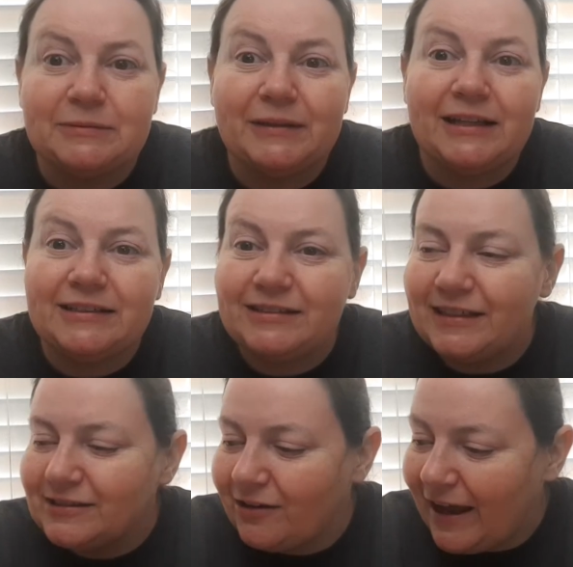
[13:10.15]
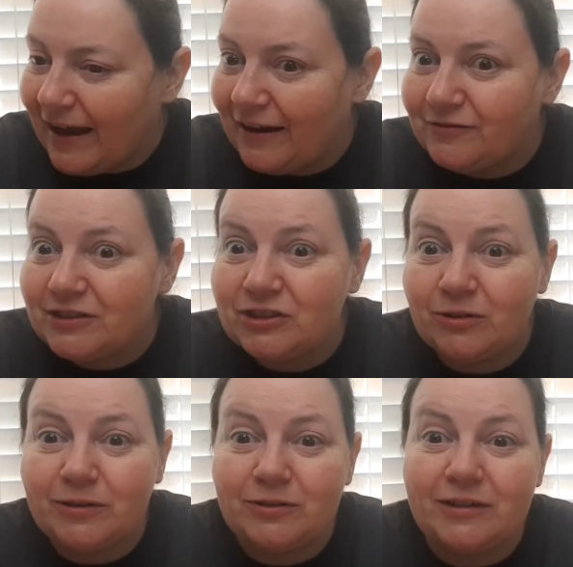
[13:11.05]
But that's that's all I have to share
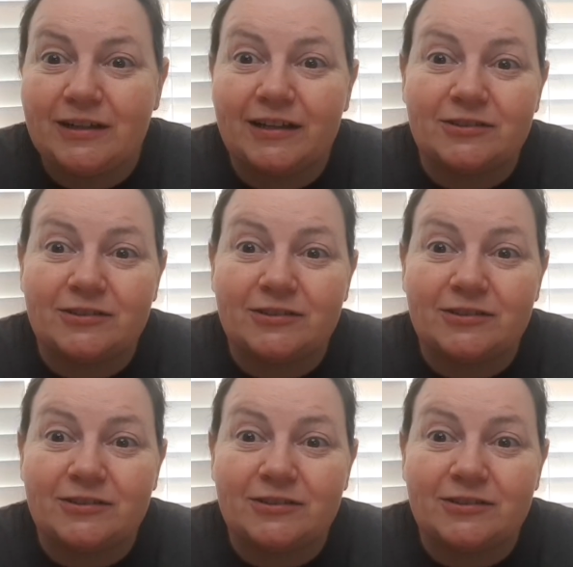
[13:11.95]
with you today.